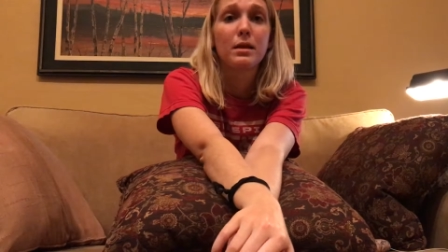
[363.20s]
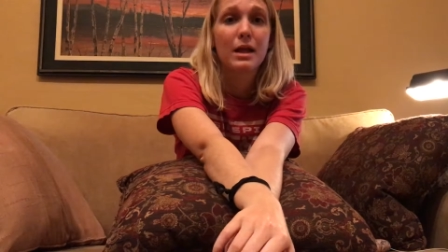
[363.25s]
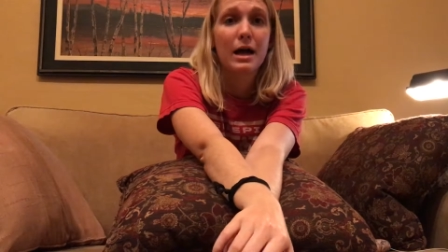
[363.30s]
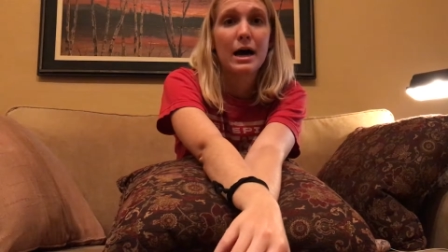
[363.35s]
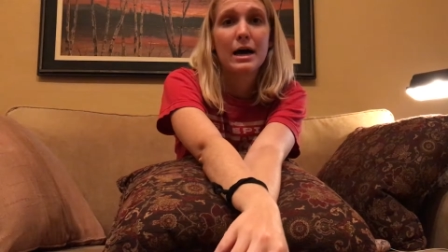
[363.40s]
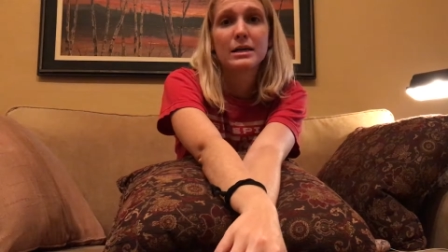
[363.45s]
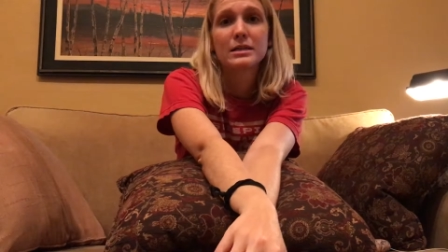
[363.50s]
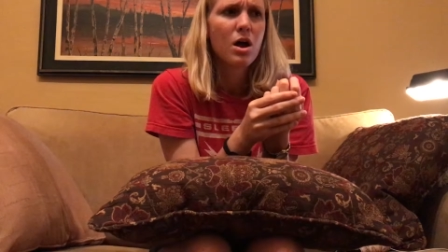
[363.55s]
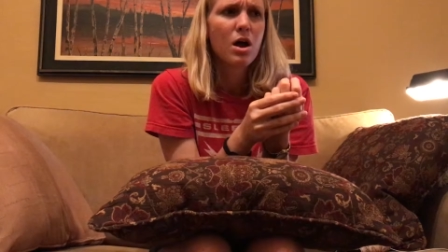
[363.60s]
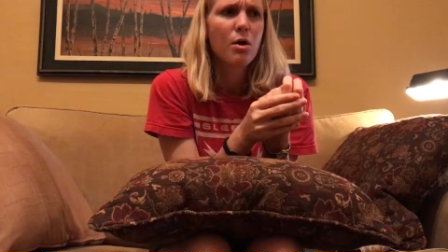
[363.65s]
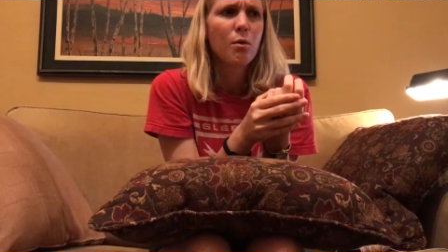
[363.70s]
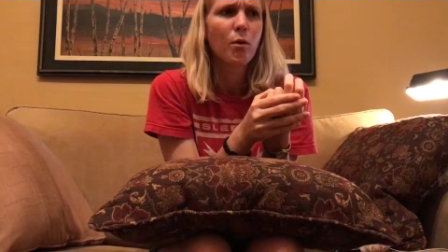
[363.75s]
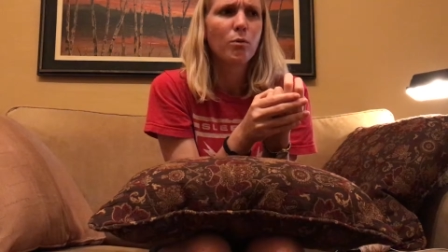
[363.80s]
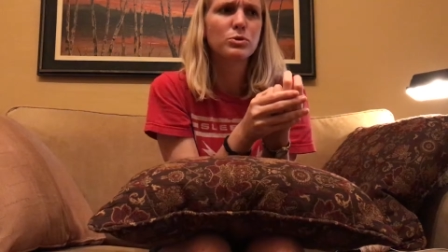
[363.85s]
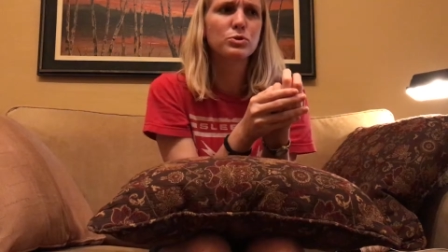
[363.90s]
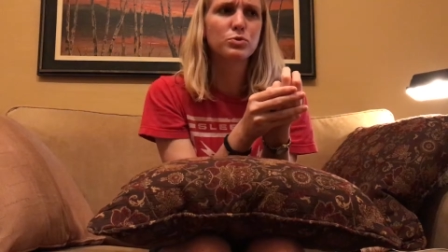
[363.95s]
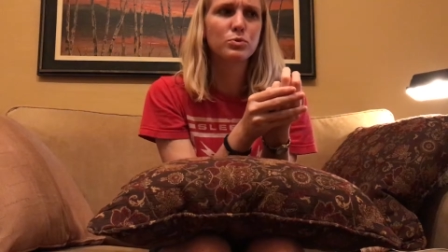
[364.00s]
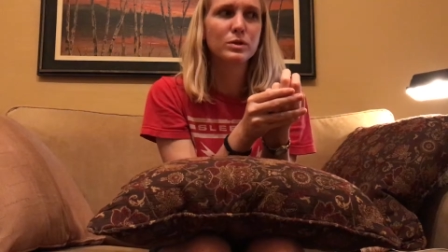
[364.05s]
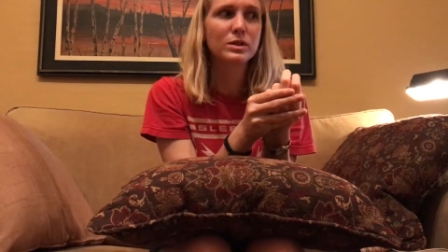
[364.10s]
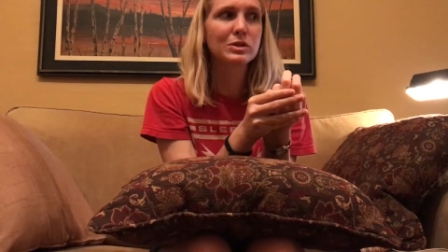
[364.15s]
blast. What
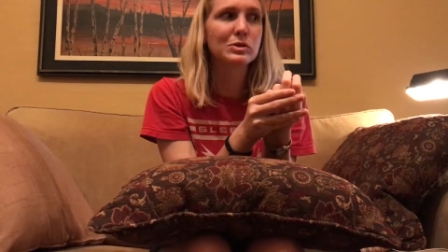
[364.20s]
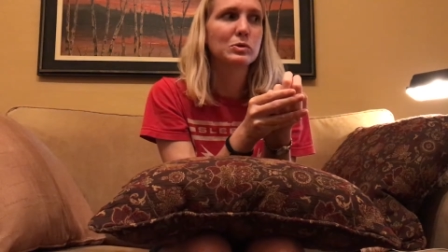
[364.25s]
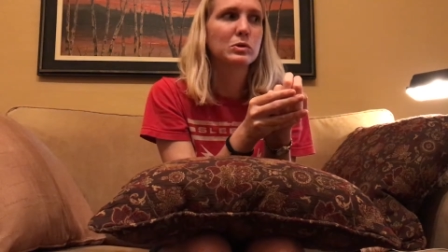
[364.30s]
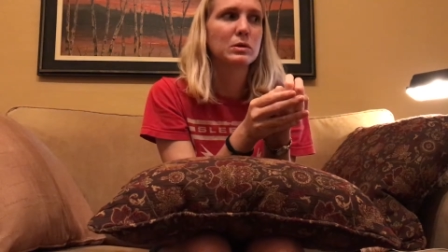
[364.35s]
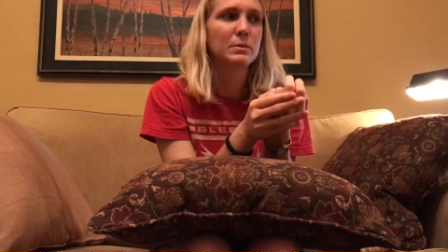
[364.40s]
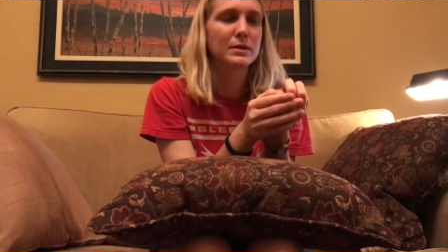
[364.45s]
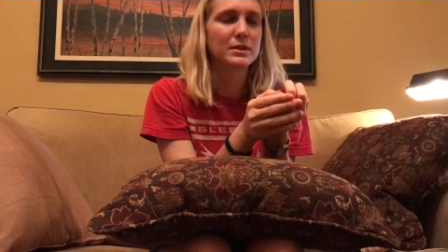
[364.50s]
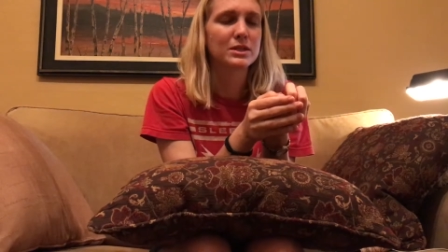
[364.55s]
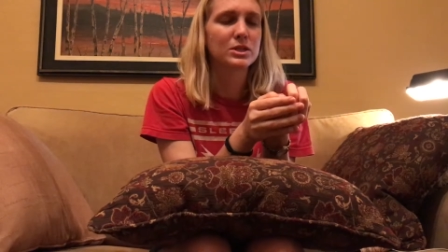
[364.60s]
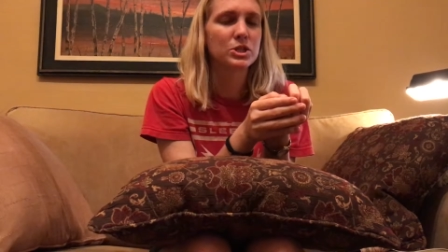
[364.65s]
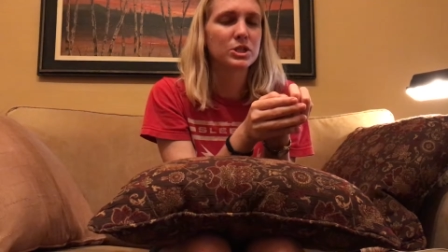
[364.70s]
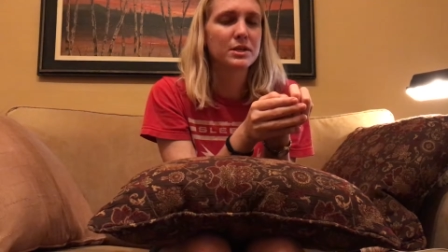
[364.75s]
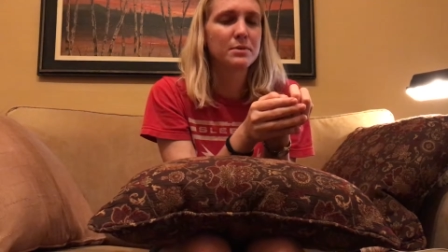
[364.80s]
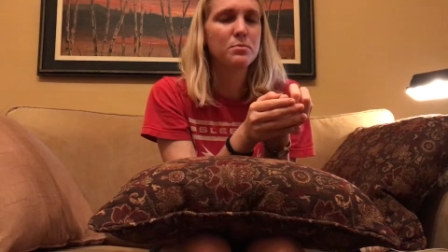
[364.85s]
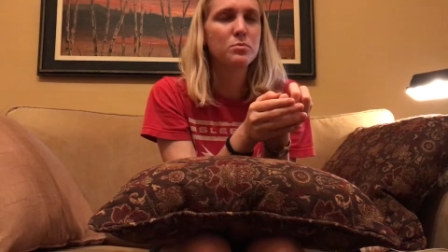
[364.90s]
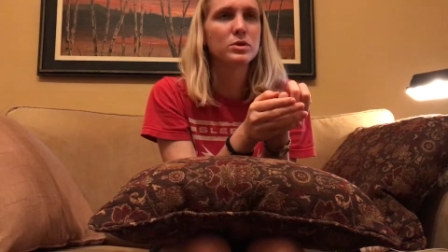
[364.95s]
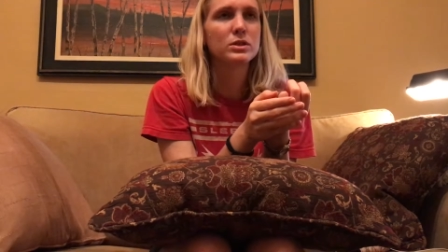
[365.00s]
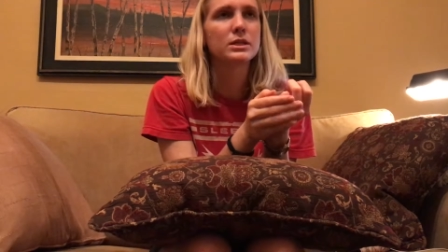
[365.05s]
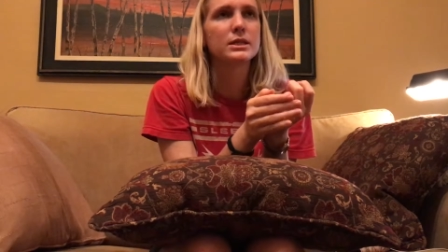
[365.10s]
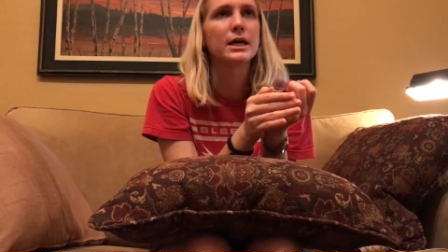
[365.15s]
was really cool about the
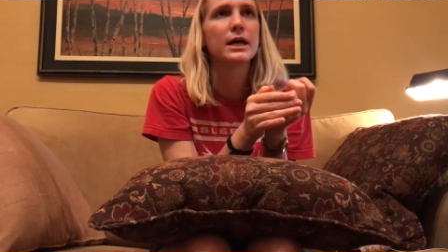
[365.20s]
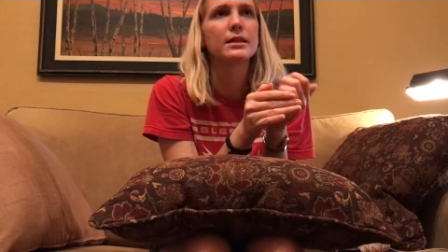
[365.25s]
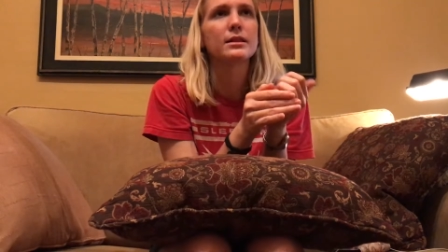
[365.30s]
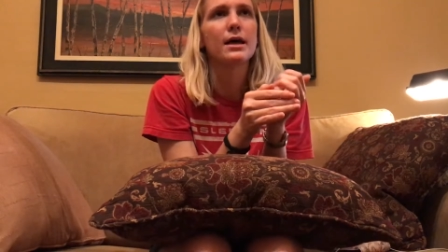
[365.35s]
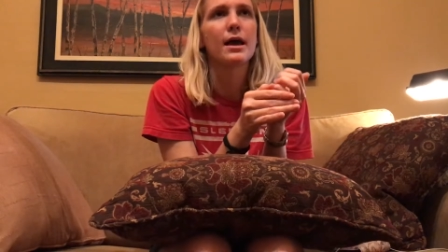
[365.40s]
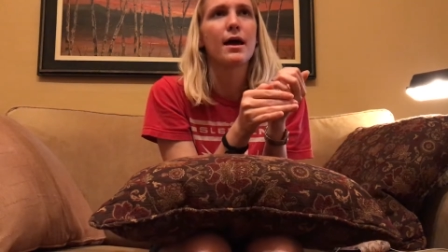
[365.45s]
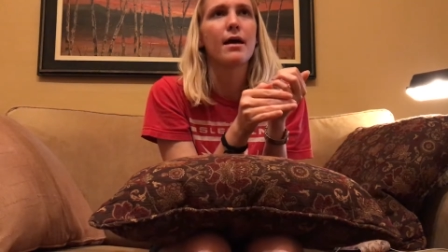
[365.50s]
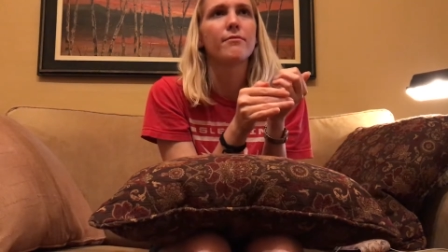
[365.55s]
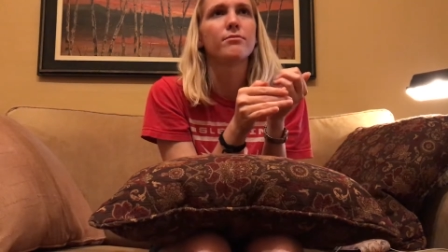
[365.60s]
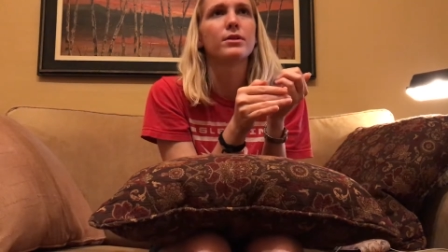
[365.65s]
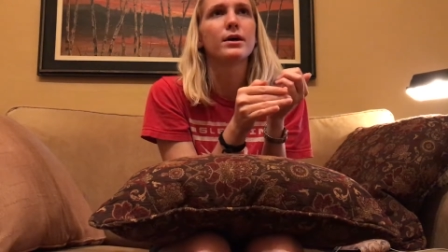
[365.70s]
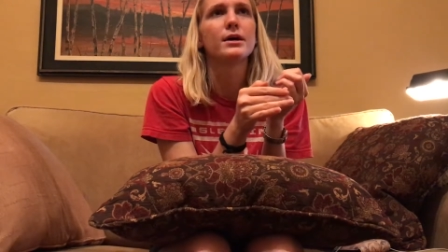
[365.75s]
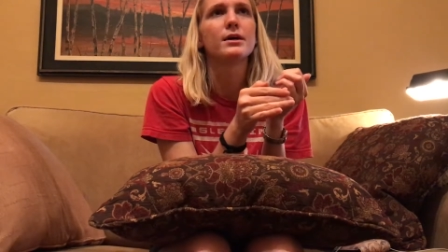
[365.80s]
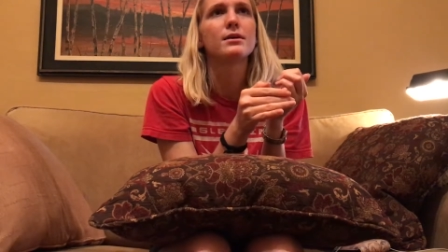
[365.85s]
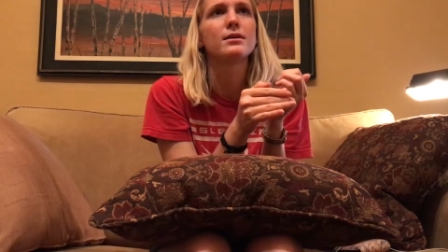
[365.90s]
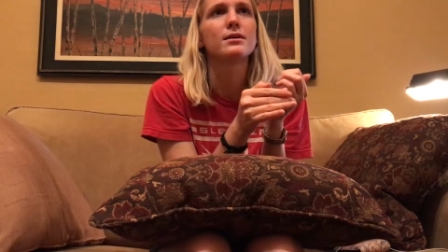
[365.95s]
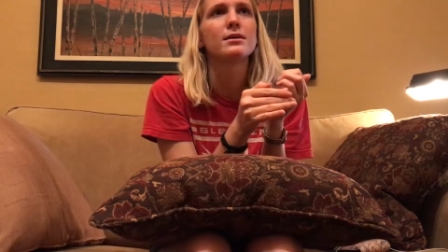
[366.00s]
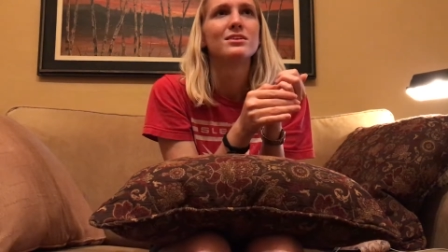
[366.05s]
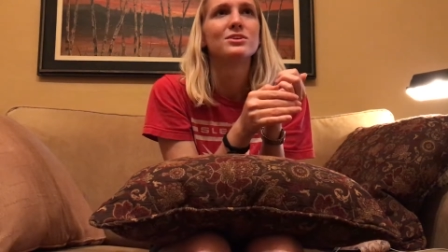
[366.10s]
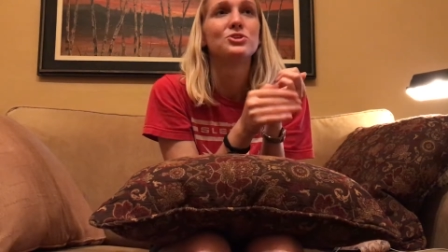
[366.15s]
gym was that they have
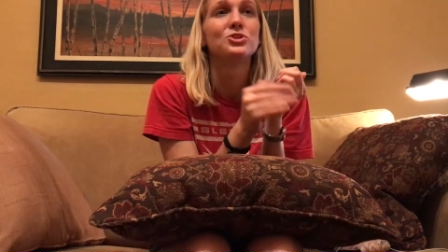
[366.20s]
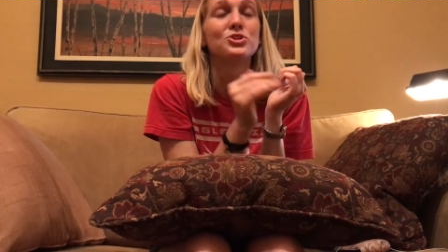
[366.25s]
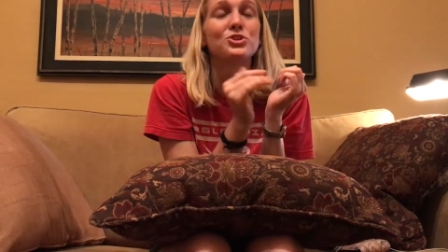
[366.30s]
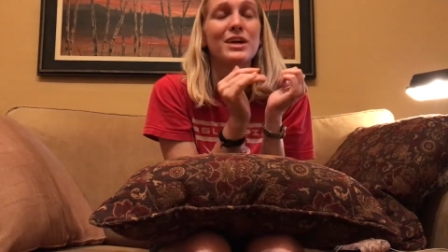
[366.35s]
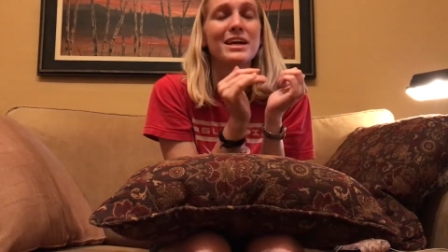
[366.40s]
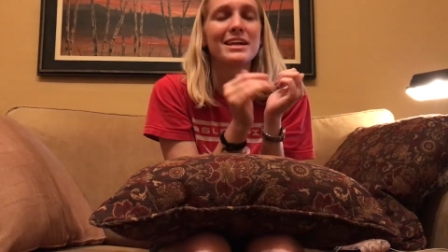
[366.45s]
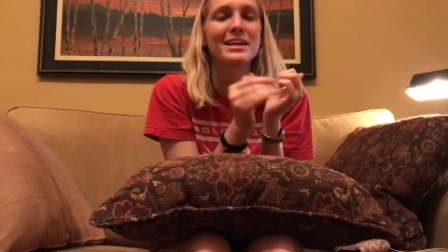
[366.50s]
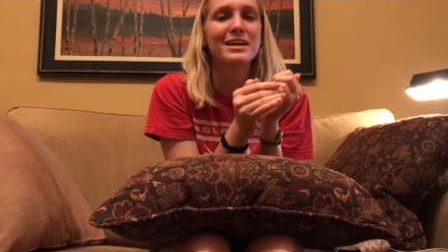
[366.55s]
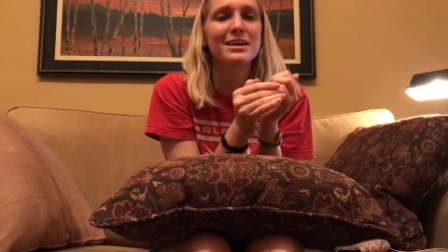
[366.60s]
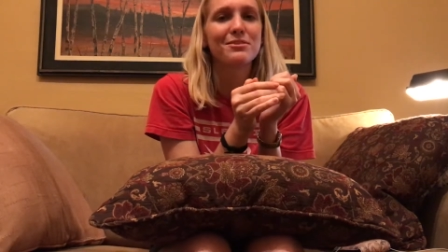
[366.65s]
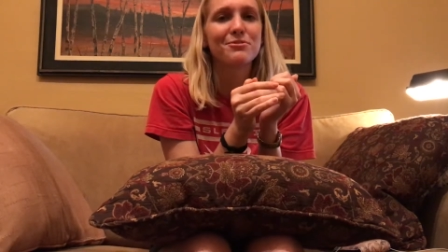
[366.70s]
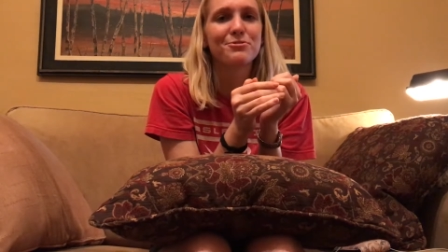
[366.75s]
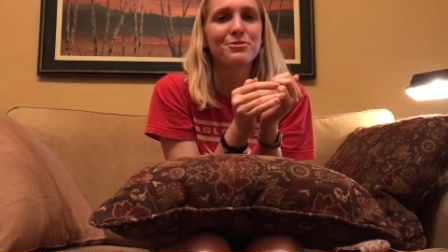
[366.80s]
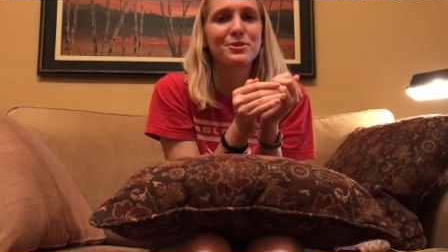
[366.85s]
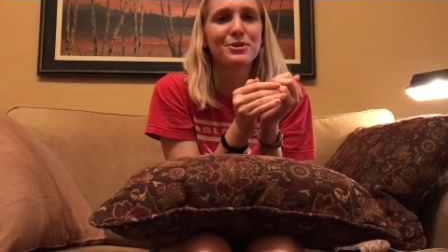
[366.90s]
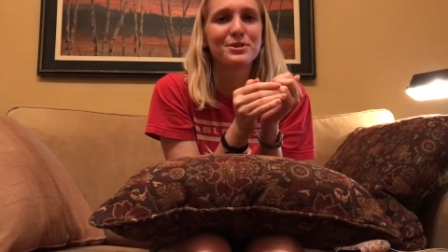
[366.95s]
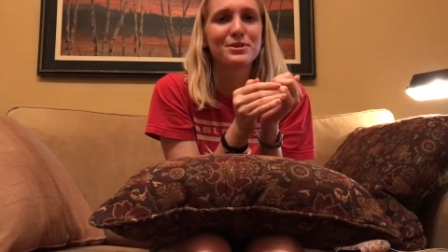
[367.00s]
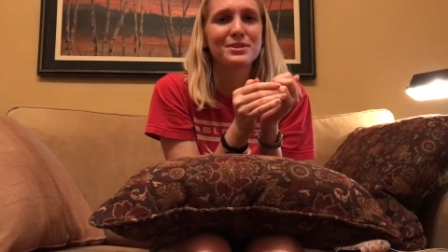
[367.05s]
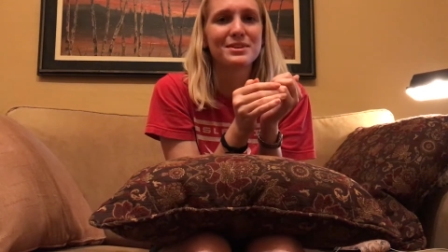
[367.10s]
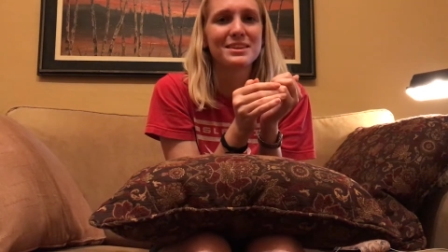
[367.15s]
like the training
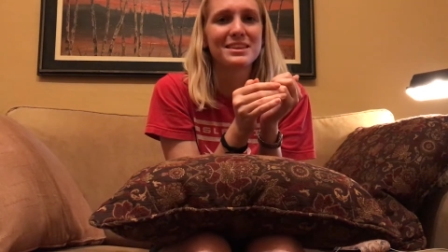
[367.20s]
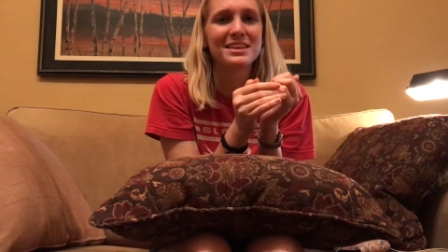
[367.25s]
for